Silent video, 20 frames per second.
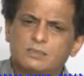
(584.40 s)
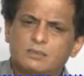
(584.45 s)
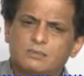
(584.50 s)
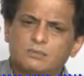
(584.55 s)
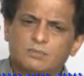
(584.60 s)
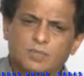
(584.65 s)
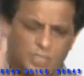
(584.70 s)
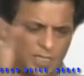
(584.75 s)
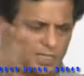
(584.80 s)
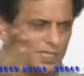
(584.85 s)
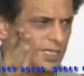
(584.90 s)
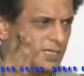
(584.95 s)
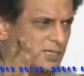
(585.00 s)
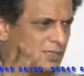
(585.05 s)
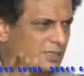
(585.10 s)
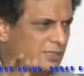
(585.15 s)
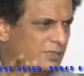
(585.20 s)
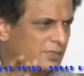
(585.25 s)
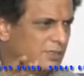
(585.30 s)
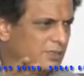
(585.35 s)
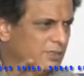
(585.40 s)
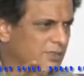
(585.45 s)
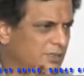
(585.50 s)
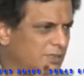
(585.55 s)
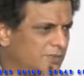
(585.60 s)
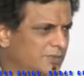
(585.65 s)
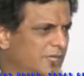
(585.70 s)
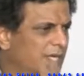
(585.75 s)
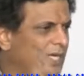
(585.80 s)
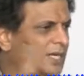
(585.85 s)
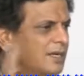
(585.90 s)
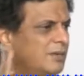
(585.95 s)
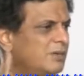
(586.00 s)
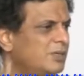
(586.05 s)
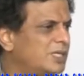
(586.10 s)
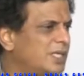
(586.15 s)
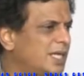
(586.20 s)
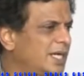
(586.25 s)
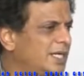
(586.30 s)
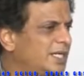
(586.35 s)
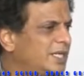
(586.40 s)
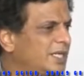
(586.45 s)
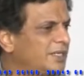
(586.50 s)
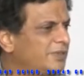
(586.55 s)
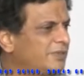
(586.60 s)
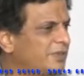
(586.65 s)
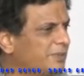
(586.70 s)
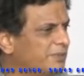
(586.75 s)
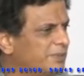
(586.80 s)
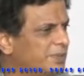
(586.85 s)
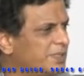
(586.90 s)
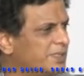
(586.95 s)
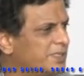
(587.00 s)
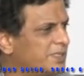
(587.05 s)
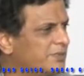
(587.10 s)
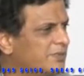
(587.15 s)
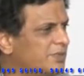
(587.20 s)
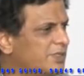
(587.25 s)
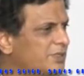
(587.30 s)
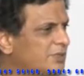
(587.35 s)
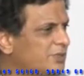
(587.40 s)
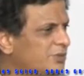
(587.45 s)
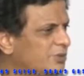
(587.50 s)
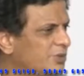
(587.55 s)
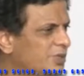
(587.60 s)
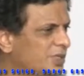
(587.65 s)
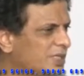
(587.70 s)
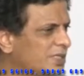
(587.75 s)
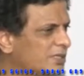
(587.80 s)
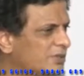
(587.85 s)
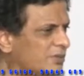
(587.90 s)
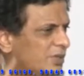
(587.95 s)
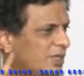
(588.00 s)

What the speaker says: body. So we are able to identify a person with two things.